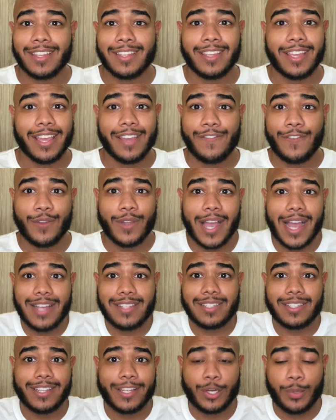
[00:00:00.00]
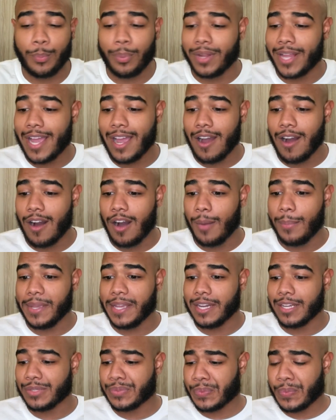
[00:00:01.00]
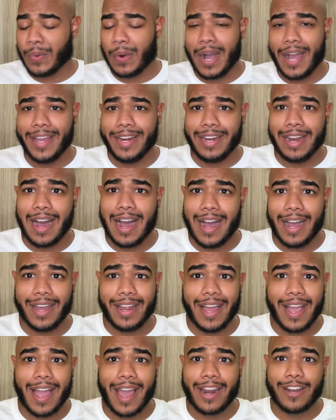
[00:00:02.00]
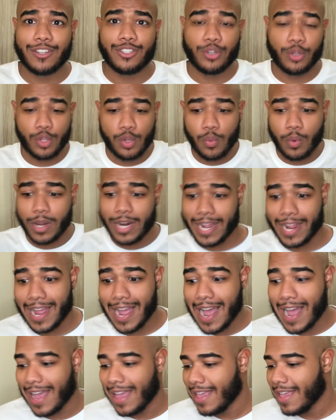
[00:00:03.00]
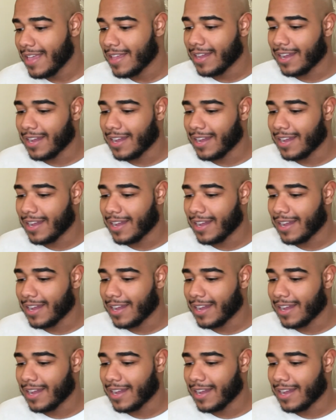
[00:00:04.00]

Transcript: give you guys a little plant haul, because why not? I gotta show you what I got.